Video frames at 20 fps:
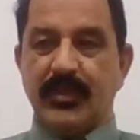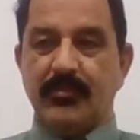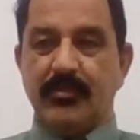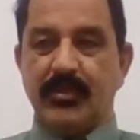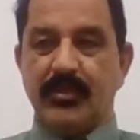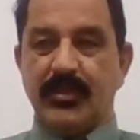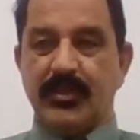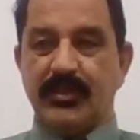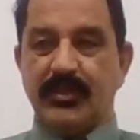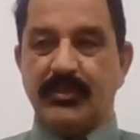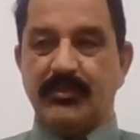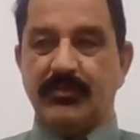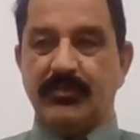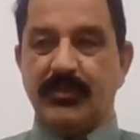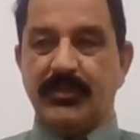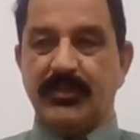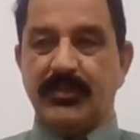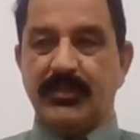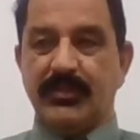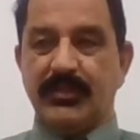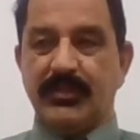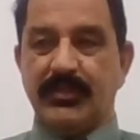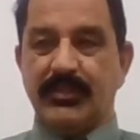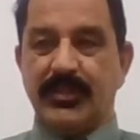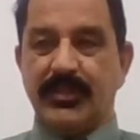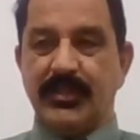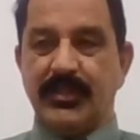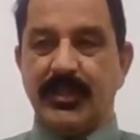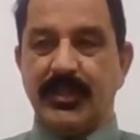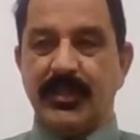products for the
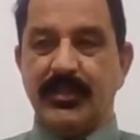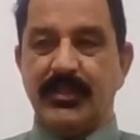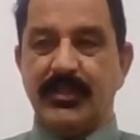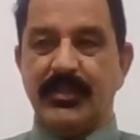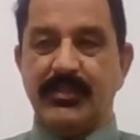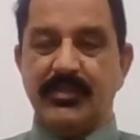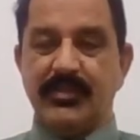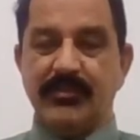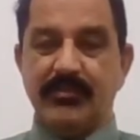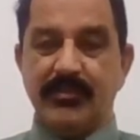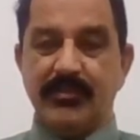testing. At least